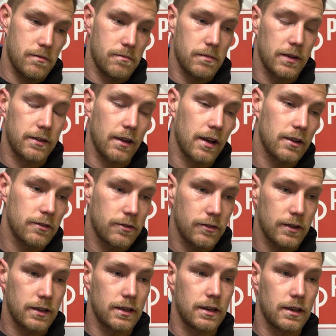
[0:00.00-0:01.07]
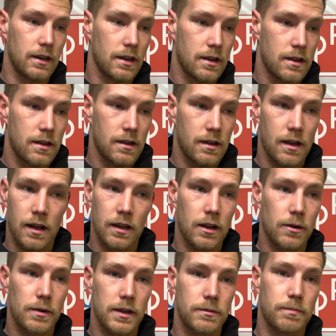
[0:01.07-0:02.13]
myself, and I'll
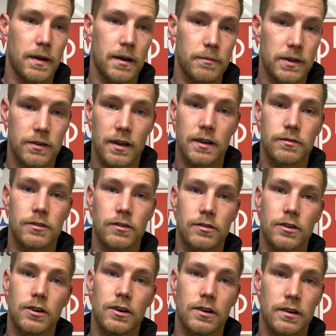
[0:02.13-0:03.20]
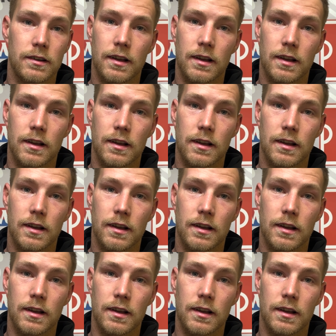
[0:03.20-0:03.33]
always back myself to score.